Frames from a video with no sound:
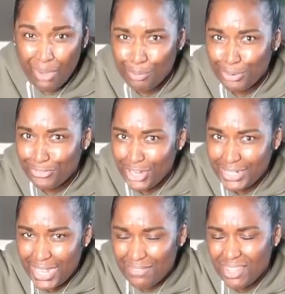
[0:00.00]
would prefer
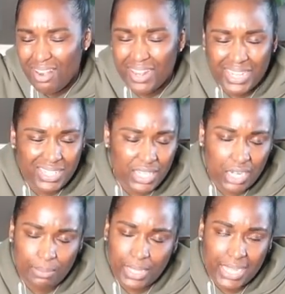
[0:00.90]
to have the heart in
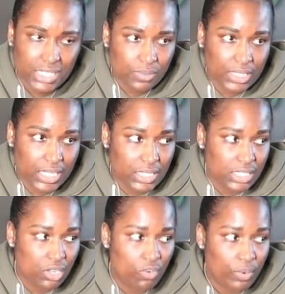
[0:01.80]
here, but I just want to get
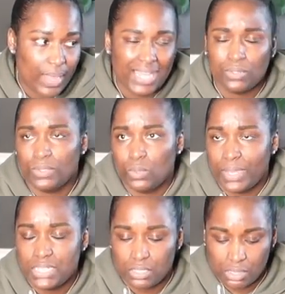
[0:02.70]
this over with. I don't want to
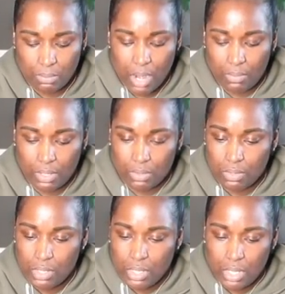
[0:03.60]
wait till tomorrow.
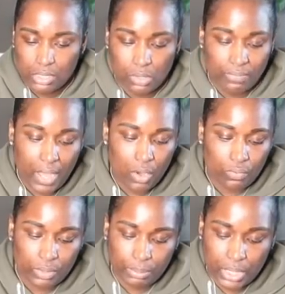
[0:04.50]
So if I
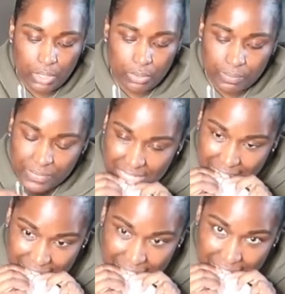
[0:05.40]
overblow,
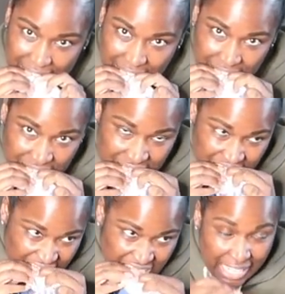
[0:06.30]

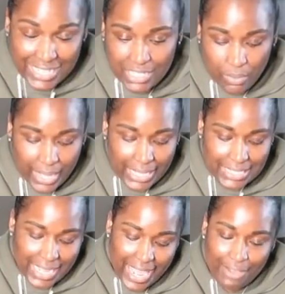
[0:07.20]
it's okay,
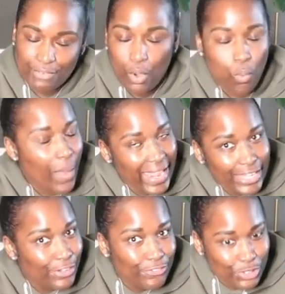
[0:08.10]
because I have
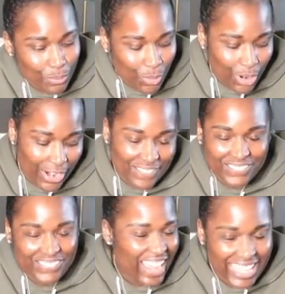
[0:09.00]
quite a few more
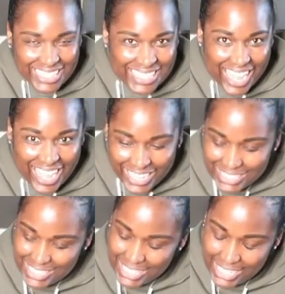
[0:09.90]

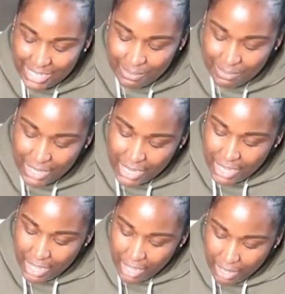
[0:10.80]
Valentine's themed
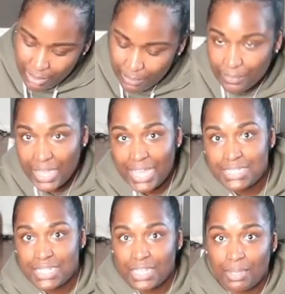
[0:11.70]

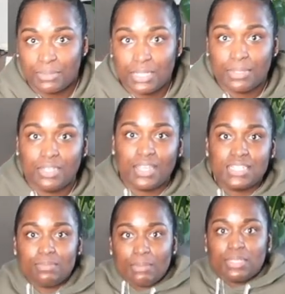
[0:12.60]
content coming up. Can you guys
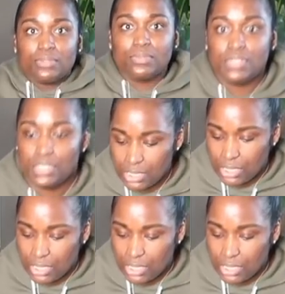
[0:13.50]
see my balloons?